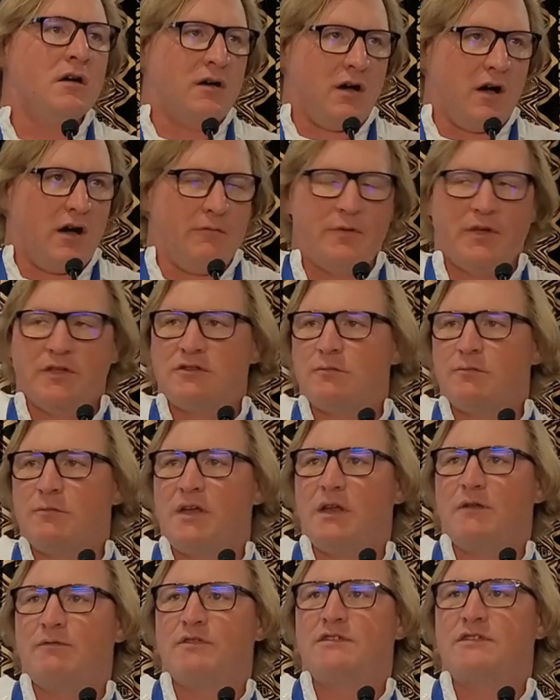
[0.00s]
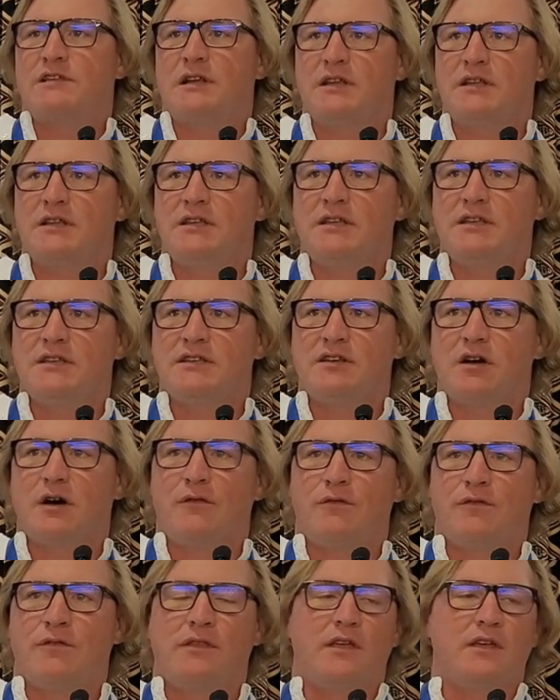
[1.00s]
I've been to many facilities and
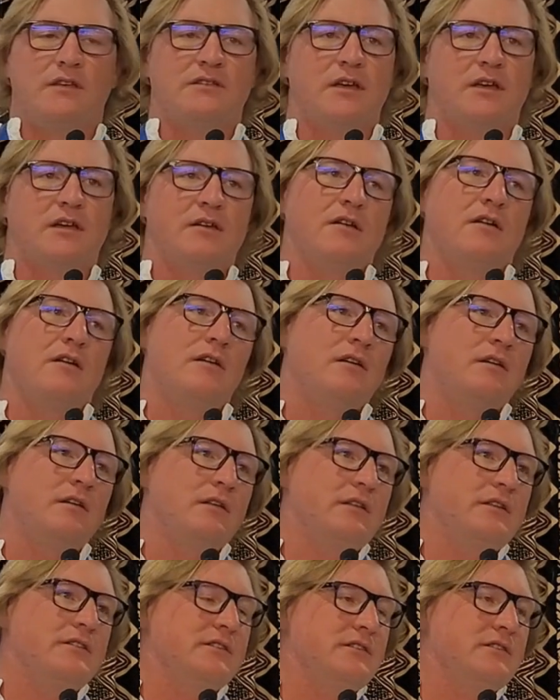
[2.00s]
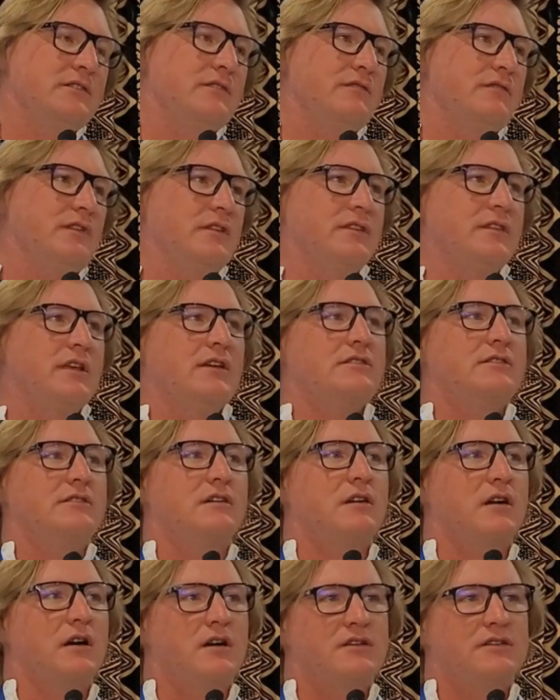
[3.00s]
often they say, oh, this is a
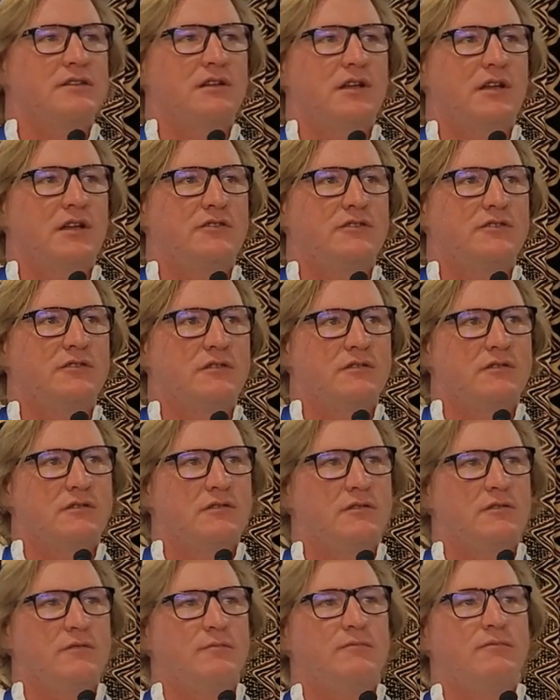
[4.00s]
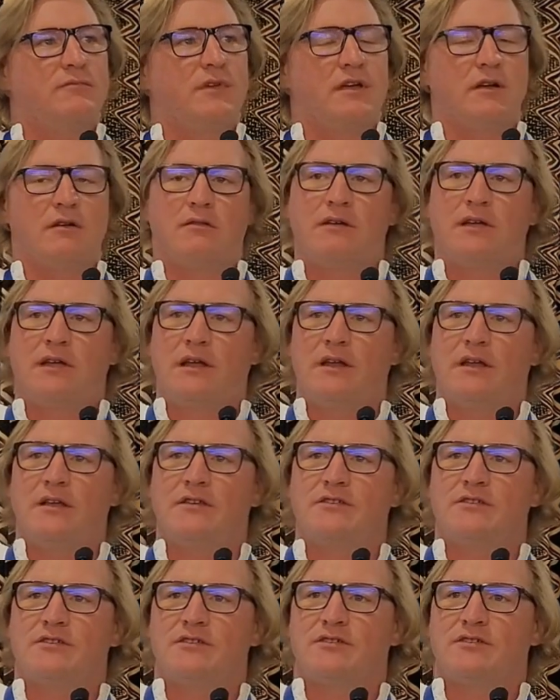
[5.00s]
fantastic isolation room. And really
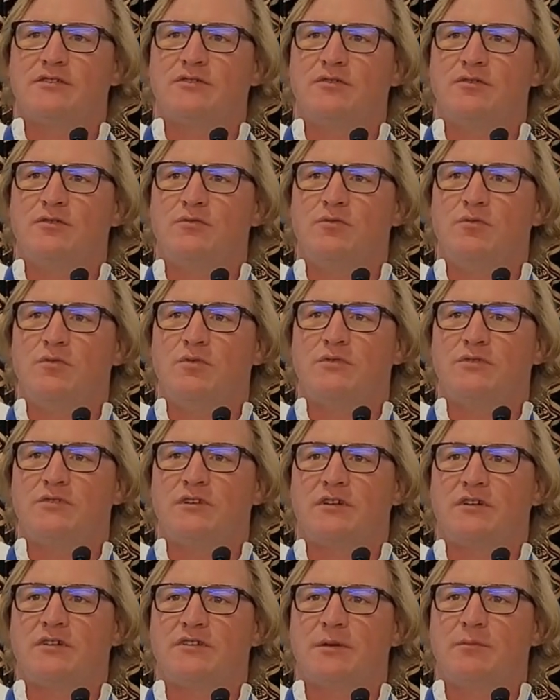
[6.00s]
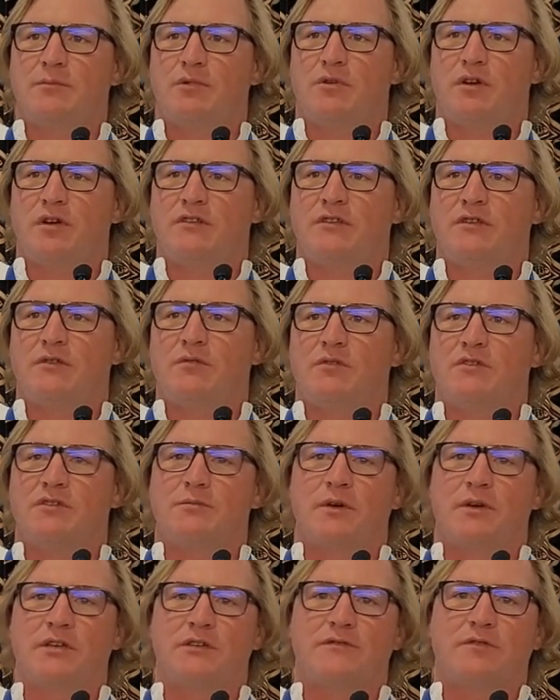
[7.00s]
it's just two walls that are separating one
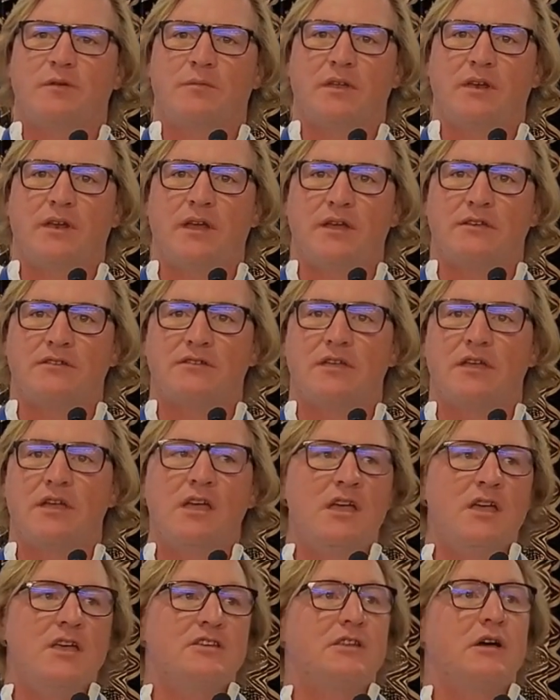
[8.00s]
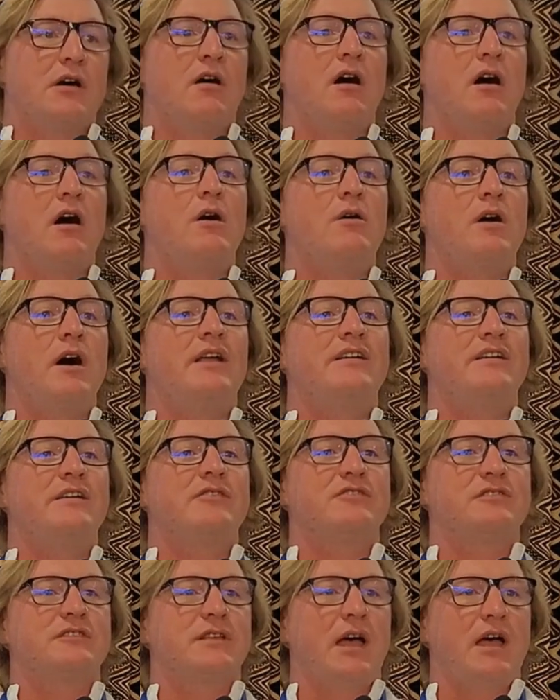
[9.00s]
space from the next. So our
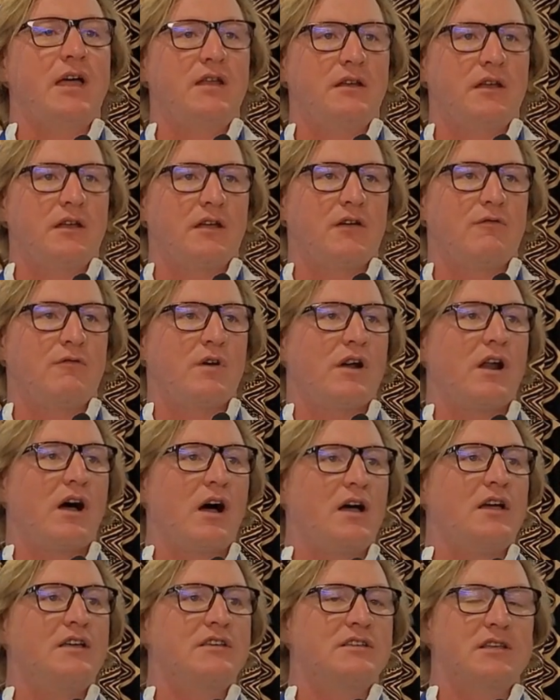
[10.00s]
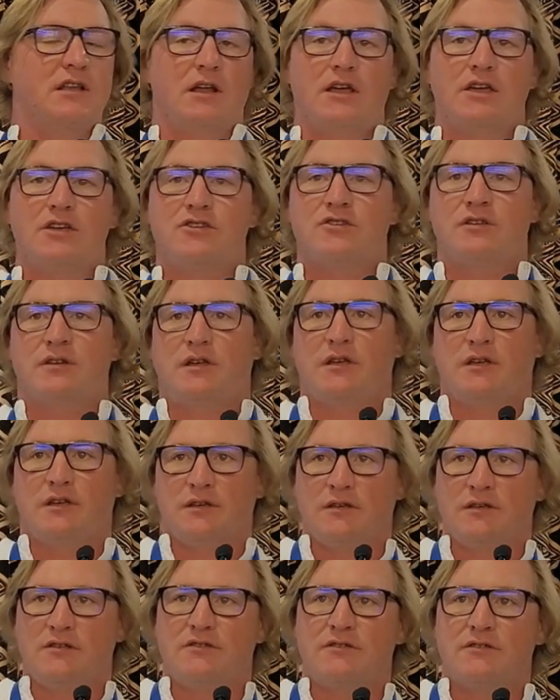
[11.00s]
understanding of what isolation
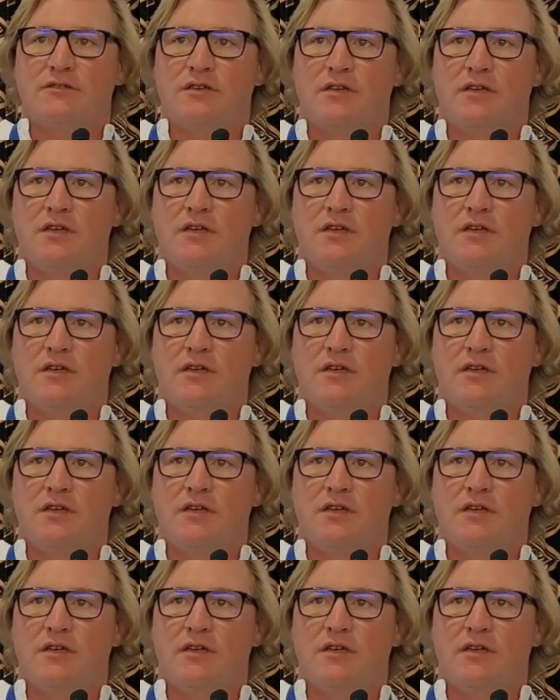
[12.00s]
is